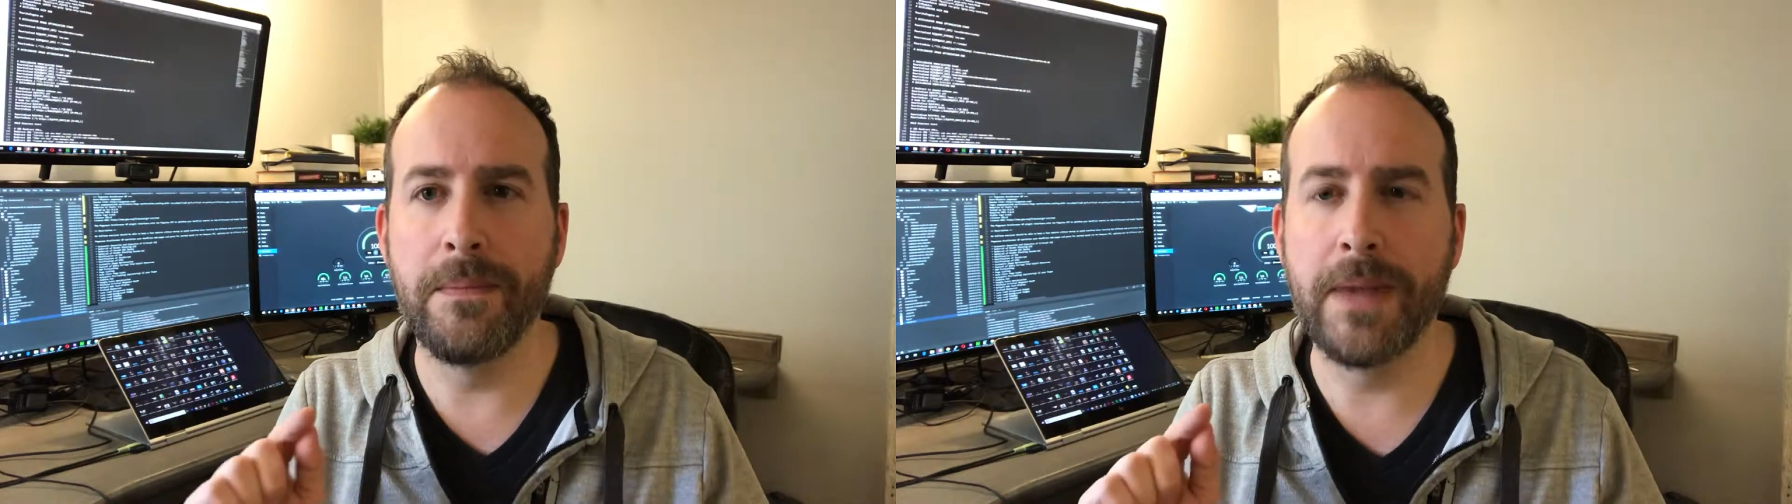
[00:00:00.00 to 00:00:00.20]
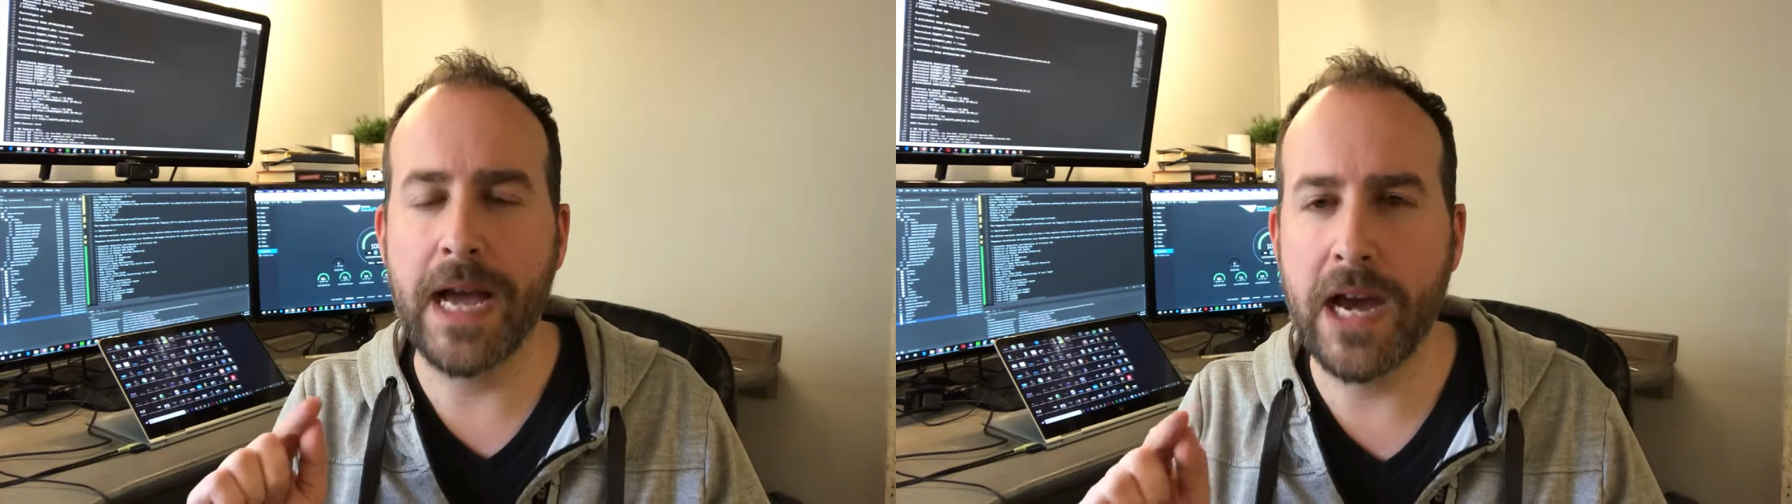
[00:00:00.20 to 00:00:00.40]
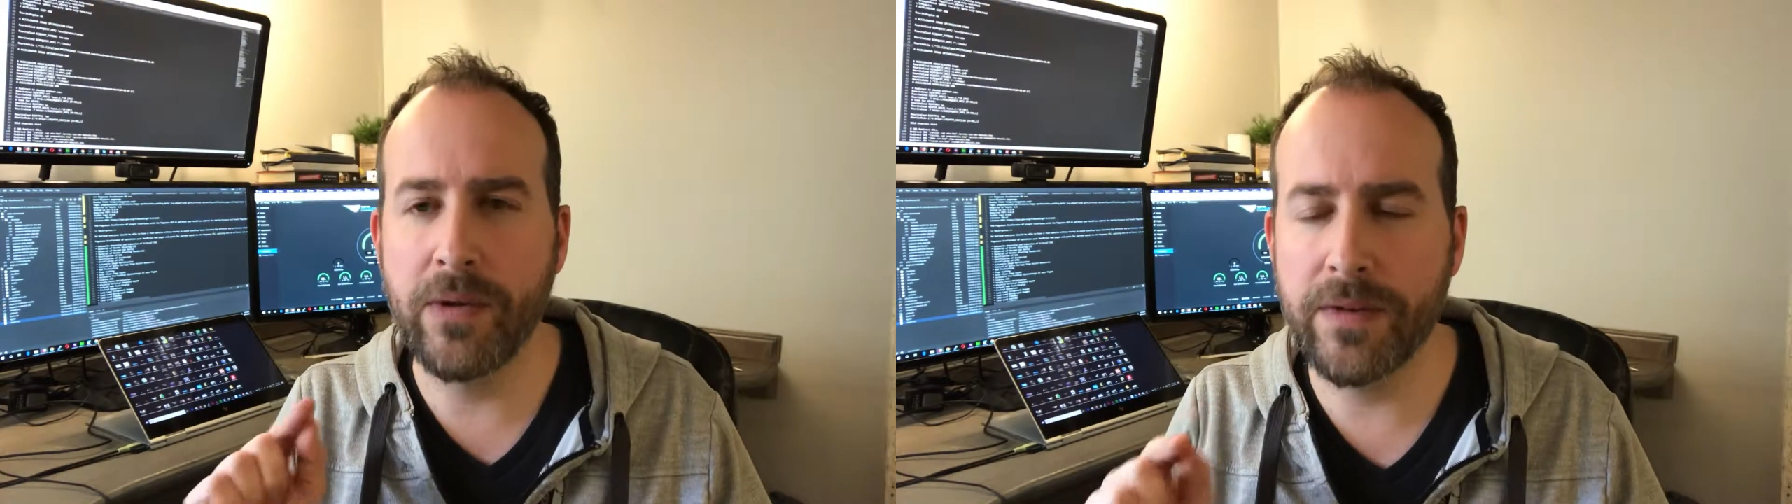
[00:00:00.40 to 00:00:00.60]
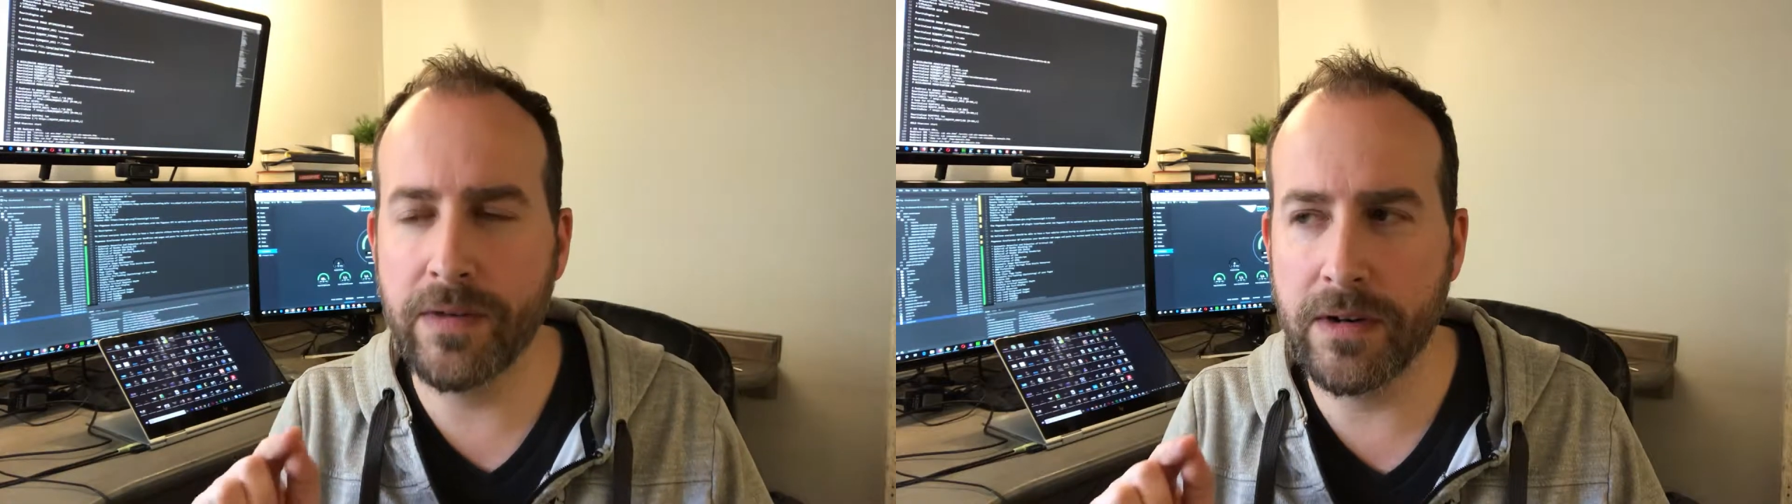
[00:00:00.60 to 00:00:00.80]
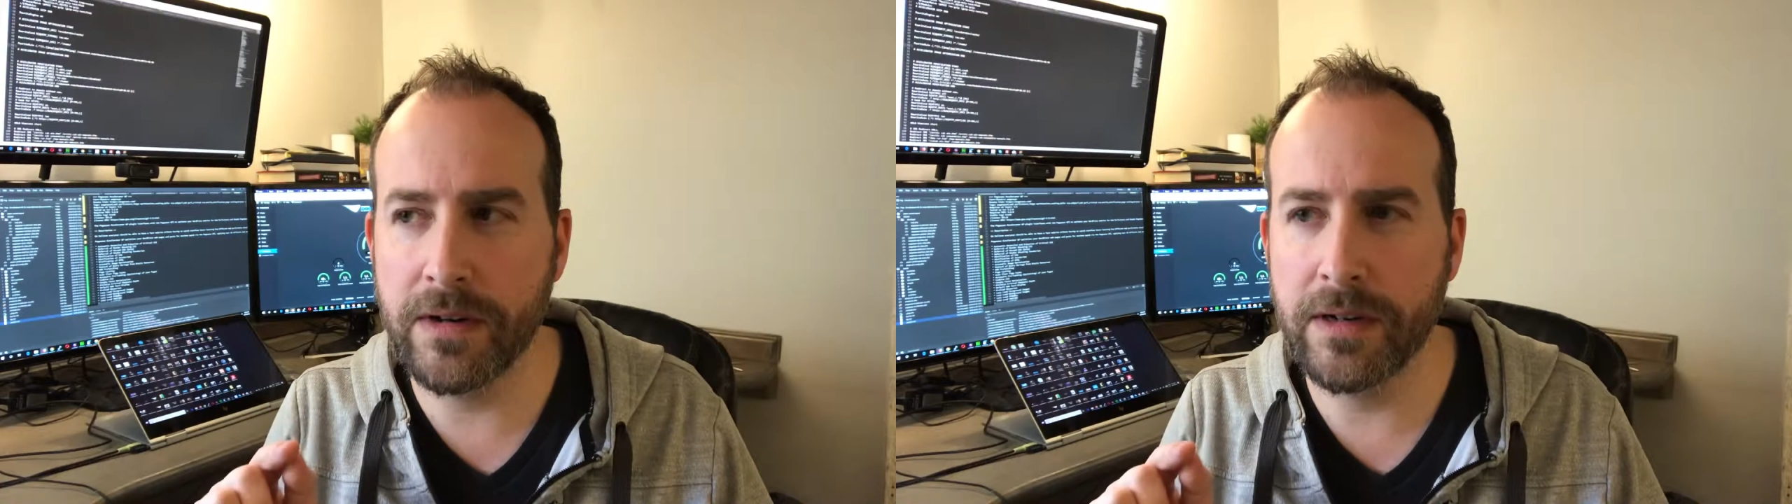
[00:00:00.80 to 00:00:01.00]

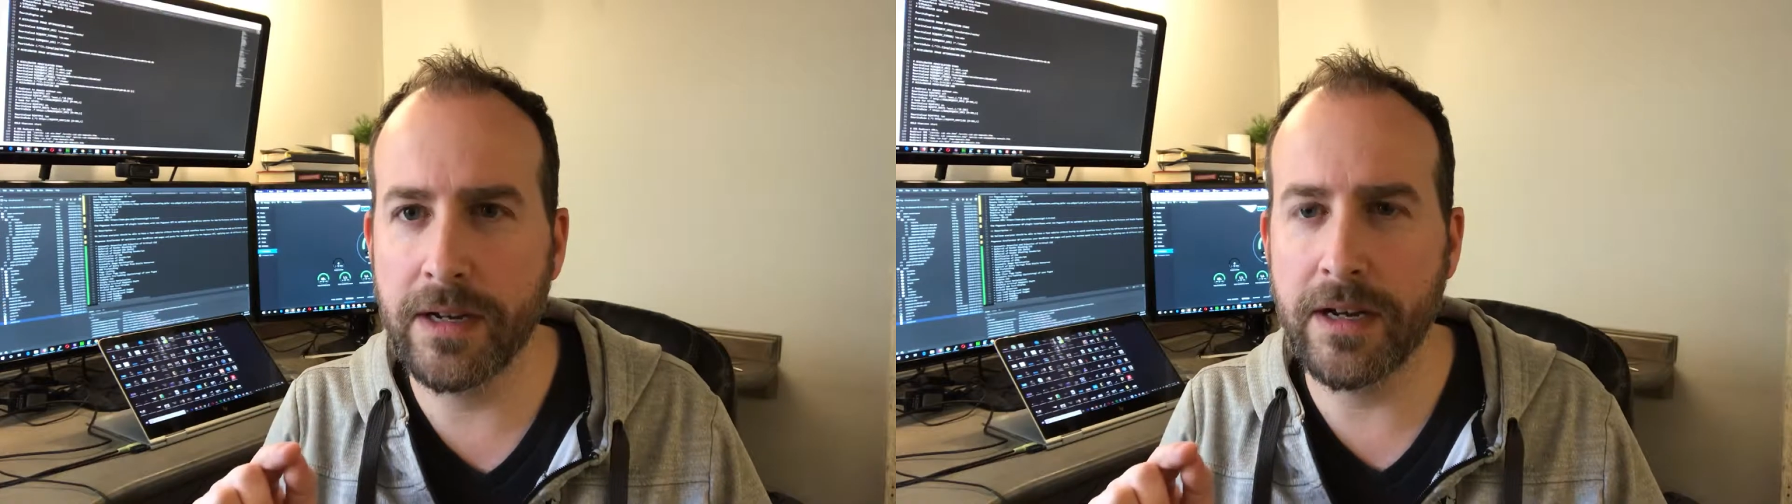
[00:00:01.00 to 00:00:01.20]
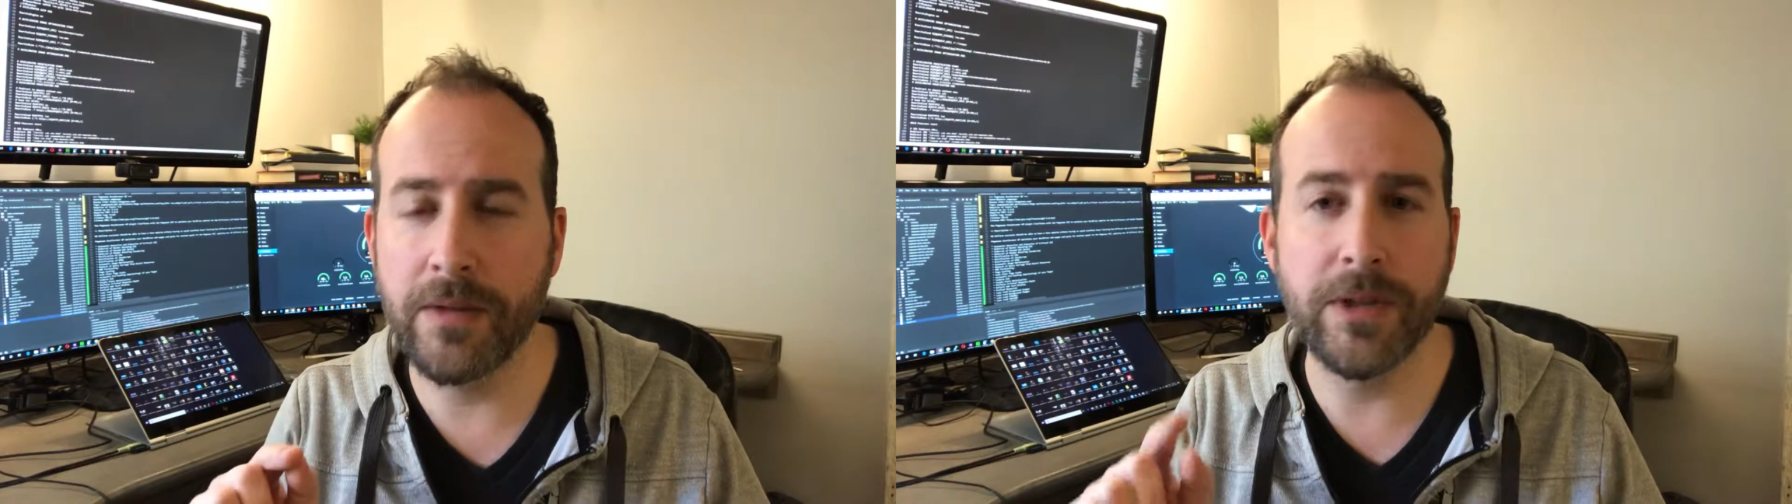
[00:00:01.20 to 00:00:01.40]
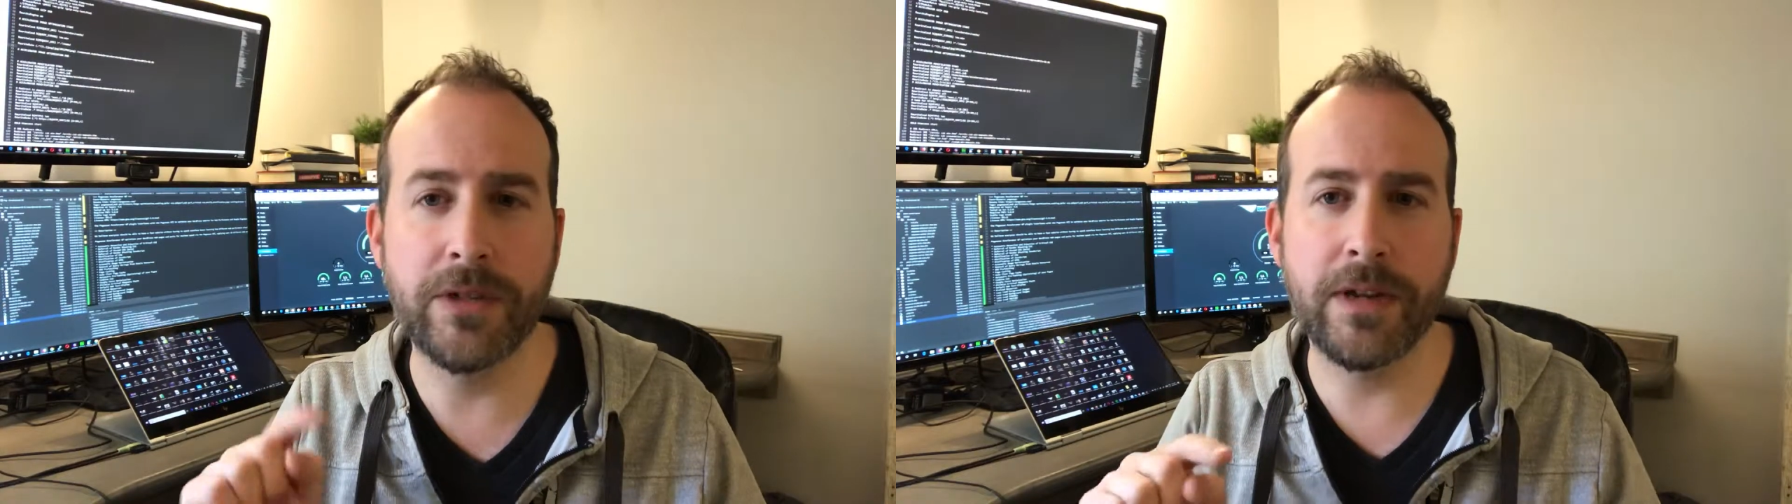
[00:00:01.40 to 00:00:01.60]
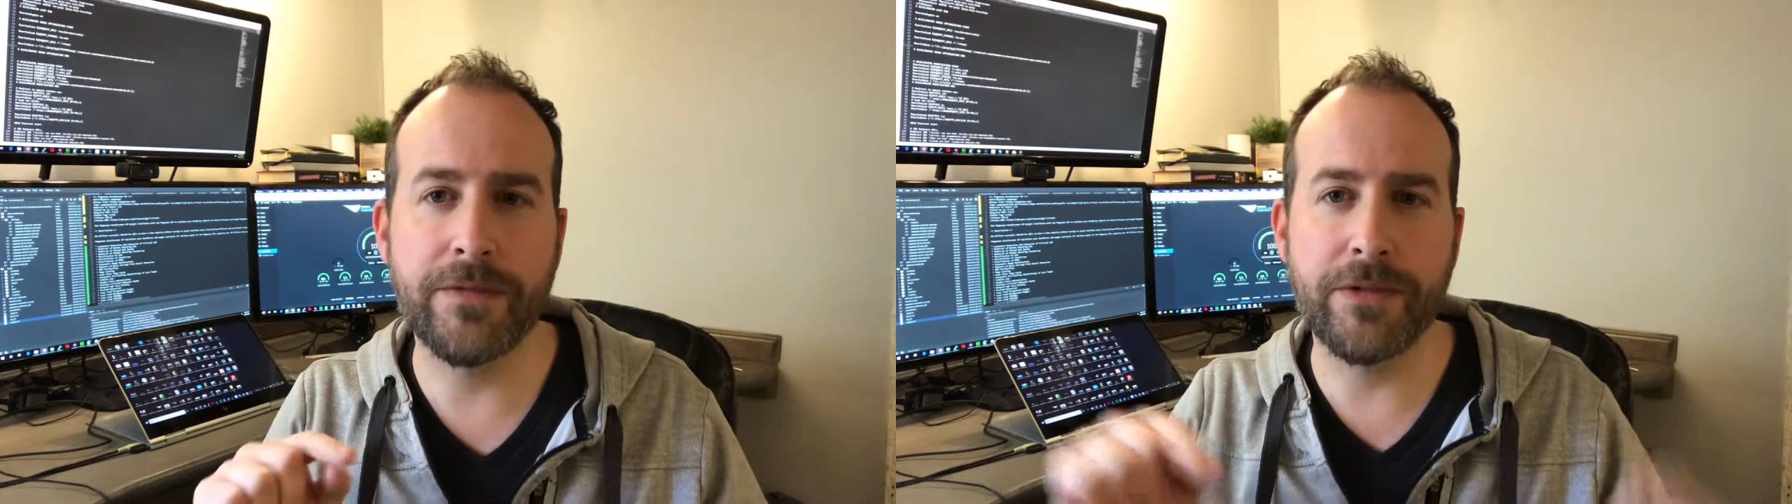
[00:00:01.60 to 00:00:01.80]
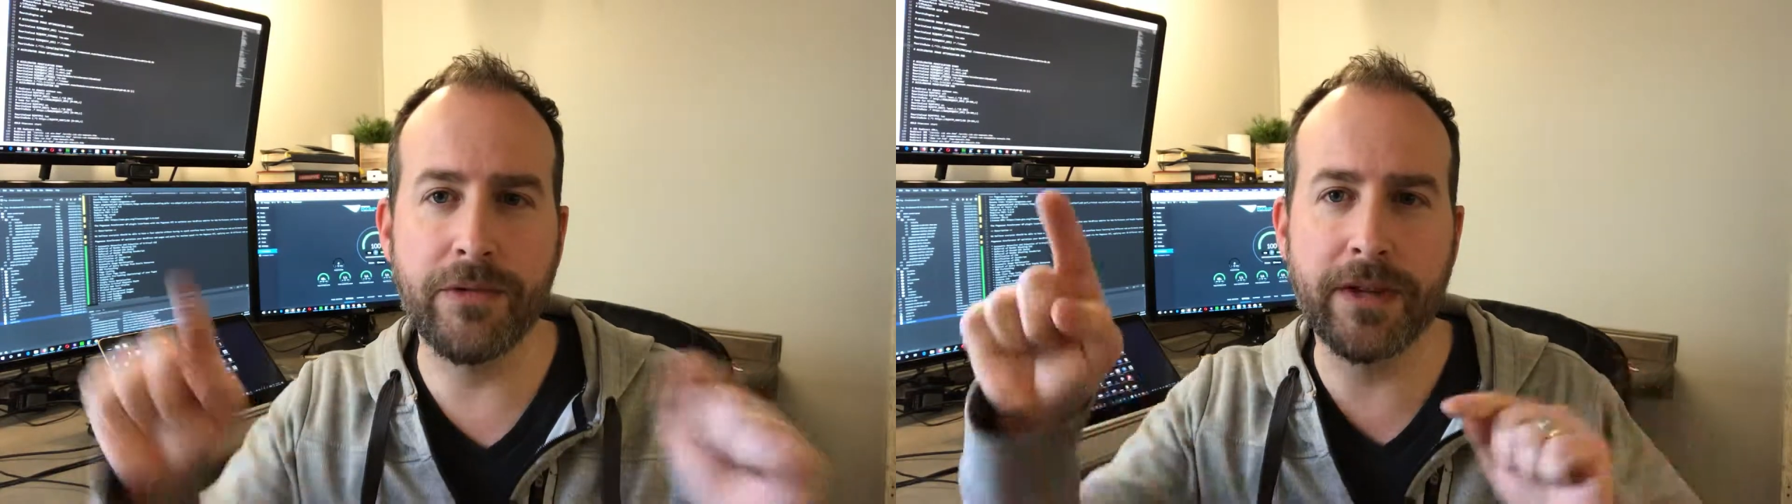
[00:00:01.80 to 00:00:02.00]
However, when you
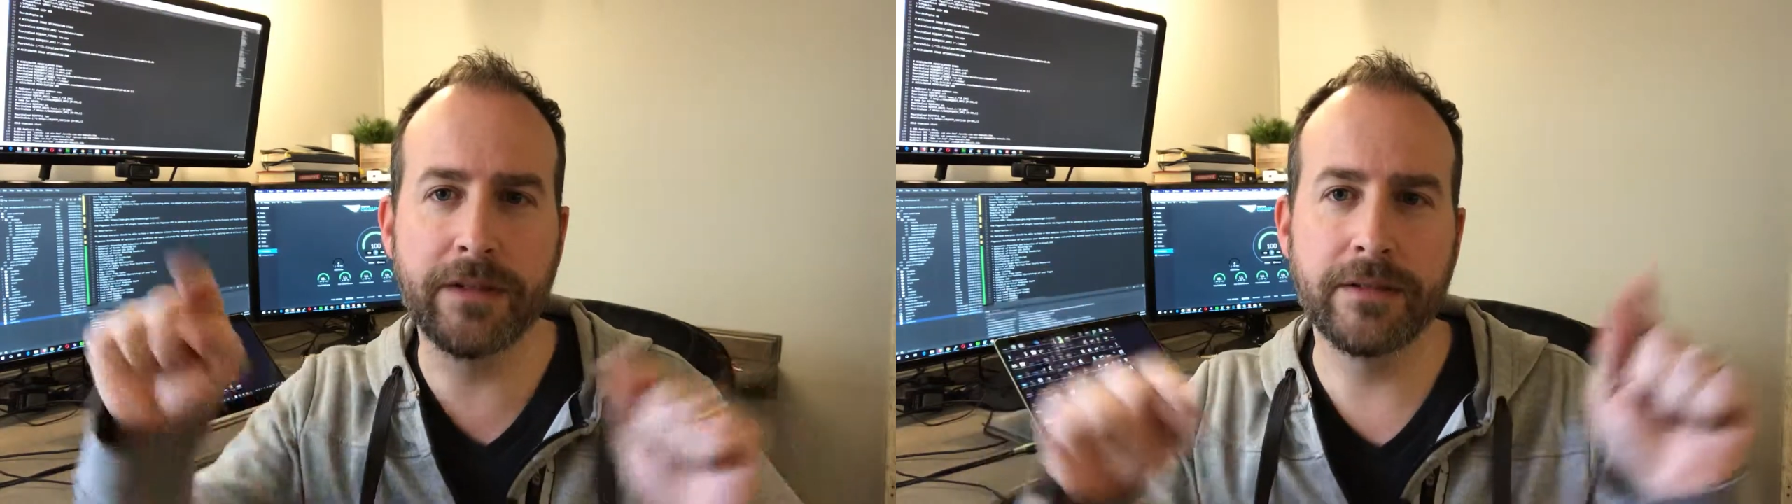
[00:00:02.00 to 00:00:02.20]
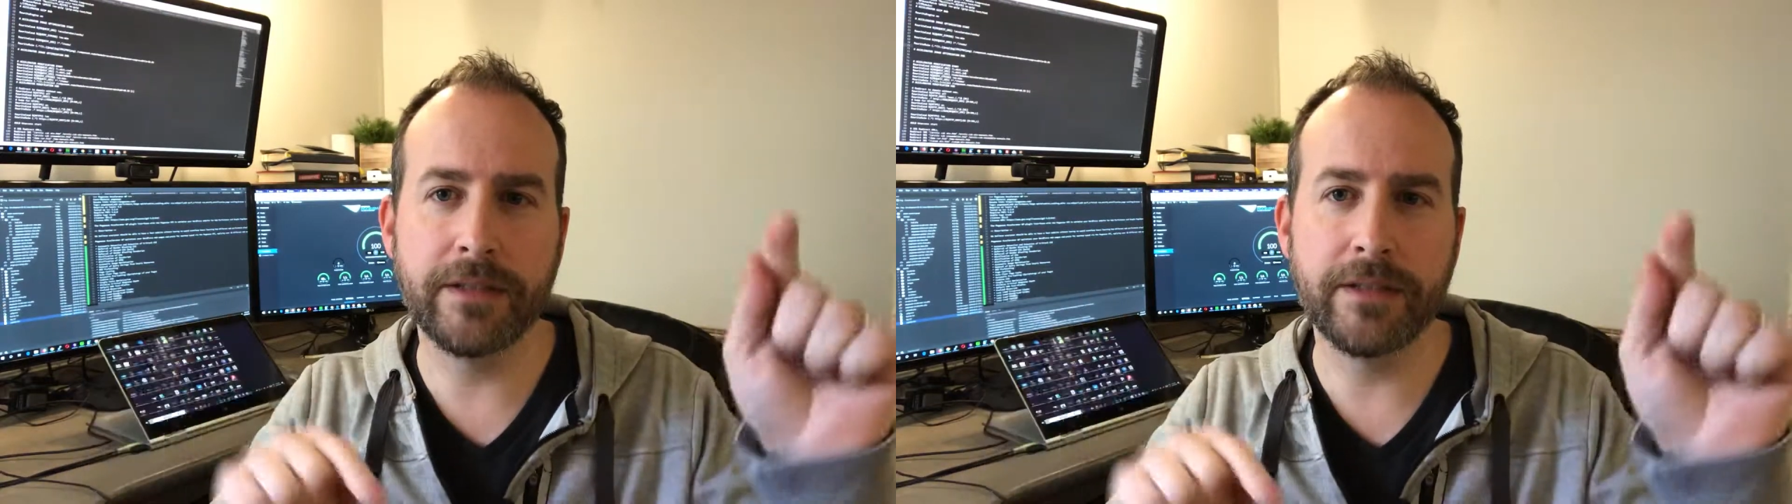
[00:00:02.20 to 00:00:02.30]
have 3,